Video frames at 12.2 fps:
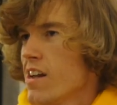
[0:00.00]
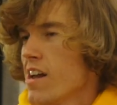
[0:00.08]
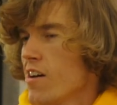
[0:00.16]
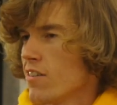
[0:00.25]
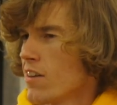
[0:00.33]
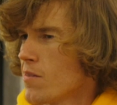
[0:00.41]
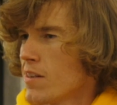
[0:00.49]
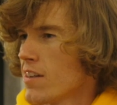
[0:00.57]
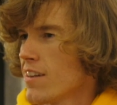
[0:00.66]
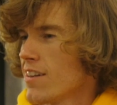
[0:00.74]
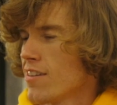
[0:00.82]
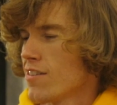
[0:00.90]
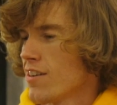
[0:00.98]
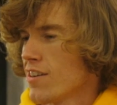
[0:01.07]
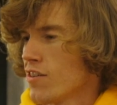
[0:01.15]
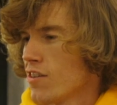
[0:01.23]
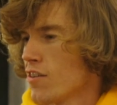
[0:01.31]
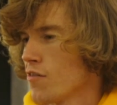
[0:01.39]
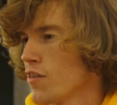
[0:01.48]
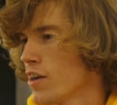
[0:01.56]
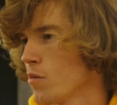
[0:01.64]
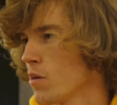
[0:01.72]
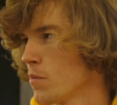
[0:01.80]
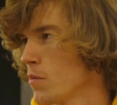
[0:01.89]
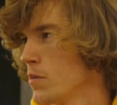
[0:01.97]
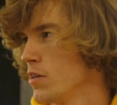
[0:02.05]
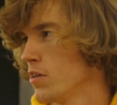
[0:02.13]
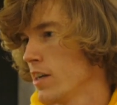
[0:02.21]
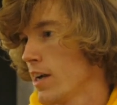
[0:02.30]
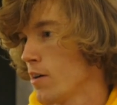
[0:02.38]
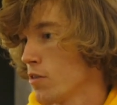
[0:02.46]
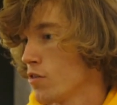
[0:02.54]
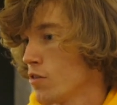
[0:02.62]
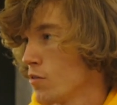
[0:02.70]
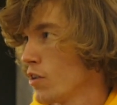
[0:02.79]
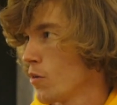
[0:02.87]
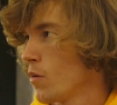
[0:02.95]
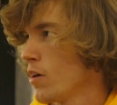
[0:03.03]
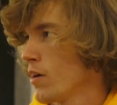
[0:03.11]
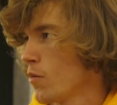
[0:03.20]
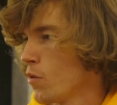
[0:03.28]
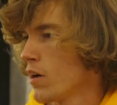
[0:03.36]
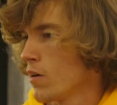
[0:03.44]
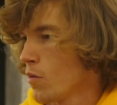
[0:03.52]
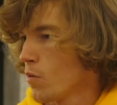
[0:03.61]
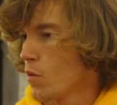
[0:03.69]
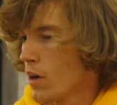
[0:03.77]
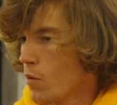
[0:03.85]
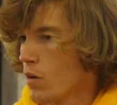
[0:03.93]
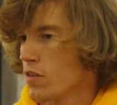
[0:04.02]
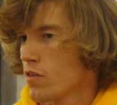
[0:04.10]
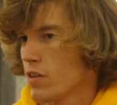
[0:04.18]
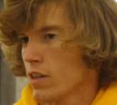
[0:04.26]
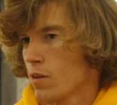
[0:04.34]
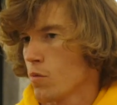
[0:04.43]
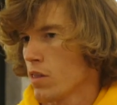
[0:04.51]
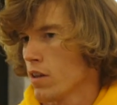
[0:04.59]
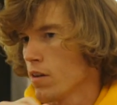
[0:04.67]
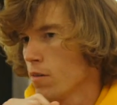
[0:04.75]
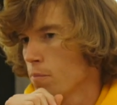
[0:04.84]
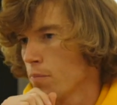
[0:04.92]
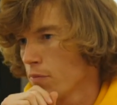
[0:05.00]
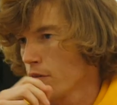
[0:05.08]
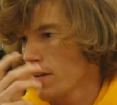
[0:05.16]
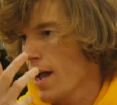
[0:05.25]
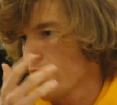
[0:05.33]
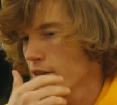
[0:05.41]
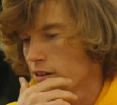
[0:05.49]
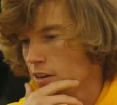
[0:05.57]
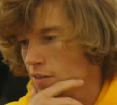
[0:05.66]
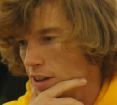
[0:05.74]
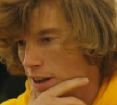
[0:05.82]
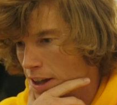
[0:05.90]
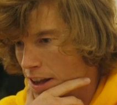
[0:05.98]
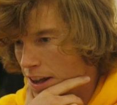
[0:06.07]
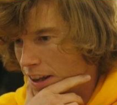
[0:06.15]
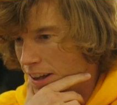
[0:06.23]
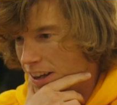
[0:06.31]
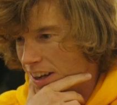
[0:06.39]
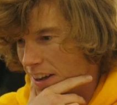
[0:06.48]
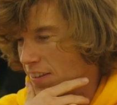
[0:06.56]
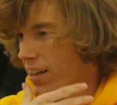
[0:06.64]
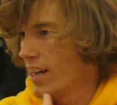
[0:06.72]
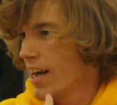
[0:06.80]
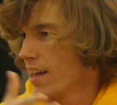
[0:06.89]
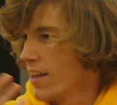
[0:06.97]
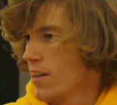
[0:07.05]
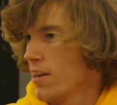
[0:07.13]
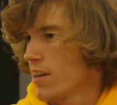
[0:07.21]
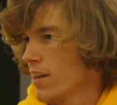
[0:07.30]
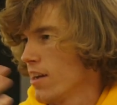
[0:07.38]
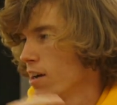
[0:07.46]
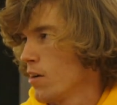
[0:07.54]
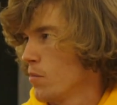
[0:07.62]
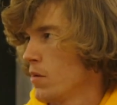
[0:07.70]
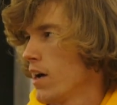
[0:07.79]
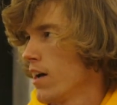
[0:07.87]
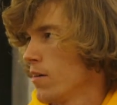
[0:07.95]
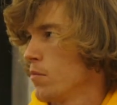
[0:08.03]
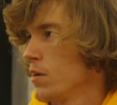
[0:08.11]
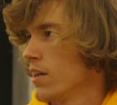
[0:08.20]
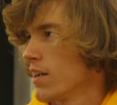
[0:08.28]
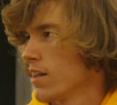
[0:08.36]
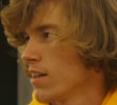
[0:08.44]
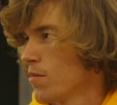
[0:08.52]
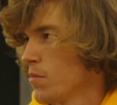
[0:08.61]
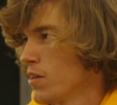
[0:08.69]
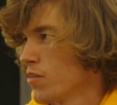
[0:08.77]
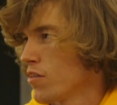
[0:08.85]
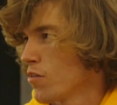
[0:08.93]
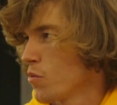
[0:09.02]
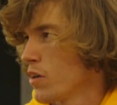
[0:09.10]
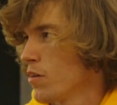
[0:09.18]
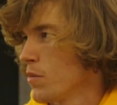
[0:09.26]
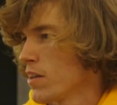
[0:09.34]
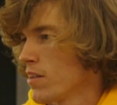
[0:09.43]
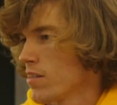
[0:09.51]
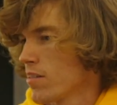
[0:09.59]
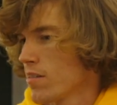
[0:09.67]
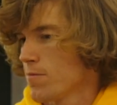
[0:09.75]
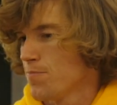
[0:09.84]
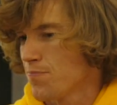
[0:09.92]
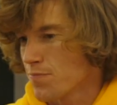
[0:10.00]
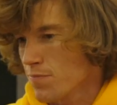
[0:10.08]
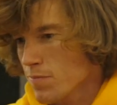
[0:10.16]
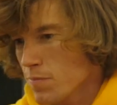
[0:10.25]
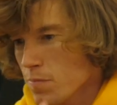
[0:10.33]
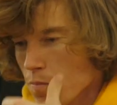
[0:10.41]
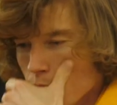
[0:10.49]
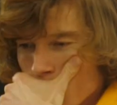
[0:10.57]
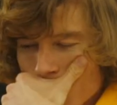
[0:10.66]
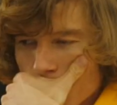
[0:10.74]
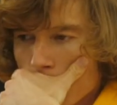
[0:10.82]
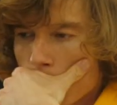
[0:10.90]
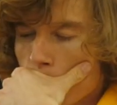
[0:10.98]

I was like, man, it just doesn't feel like what I'm going to be doing. And I was doing really well at what I was doing, like with the athletes and everything. And then yeah, it ended up not being it. But it was just weird because I don't know.